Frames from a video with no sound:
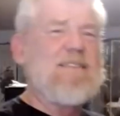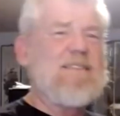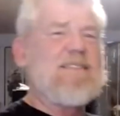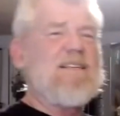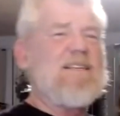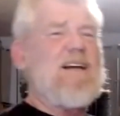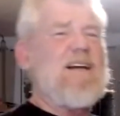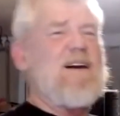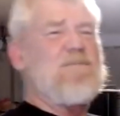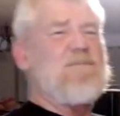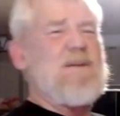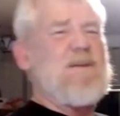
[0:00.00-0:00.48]
looks a
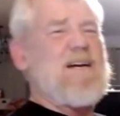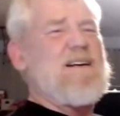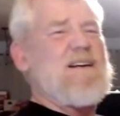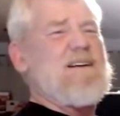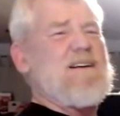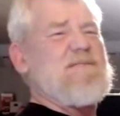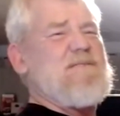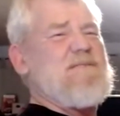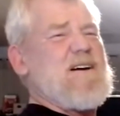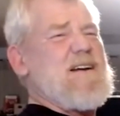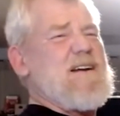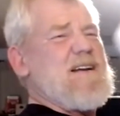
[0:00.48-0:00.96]
lot better
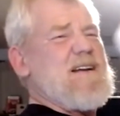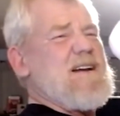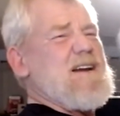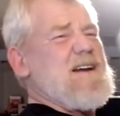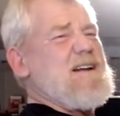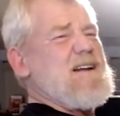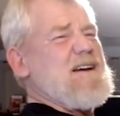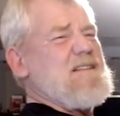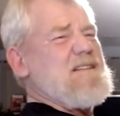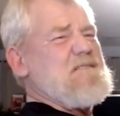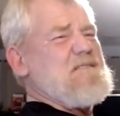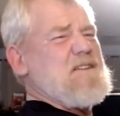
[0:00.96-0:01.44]
if I ain't
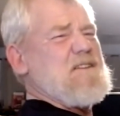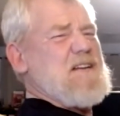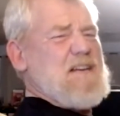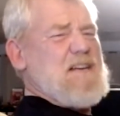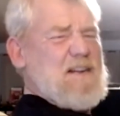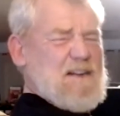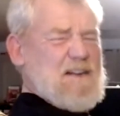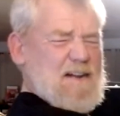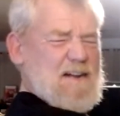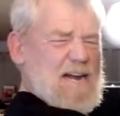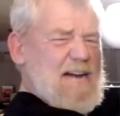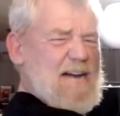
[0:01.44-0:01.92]
got nothing
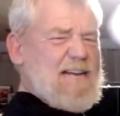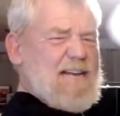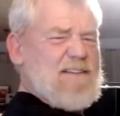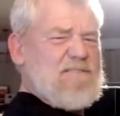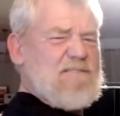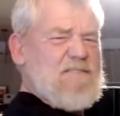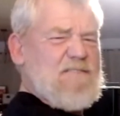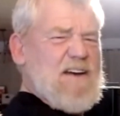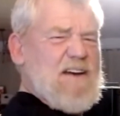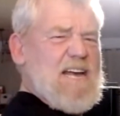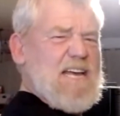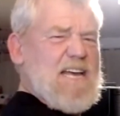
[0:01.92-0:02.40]
in it. I can
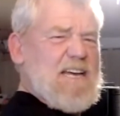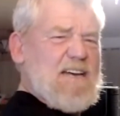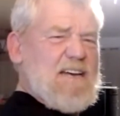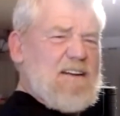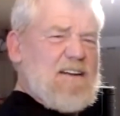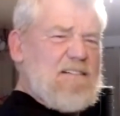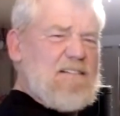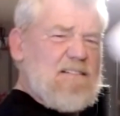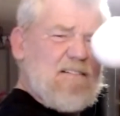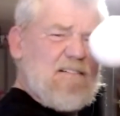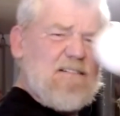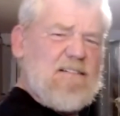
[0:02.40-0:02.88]
fake
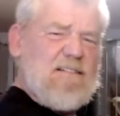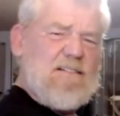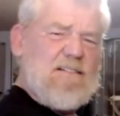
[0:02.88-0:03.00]
it.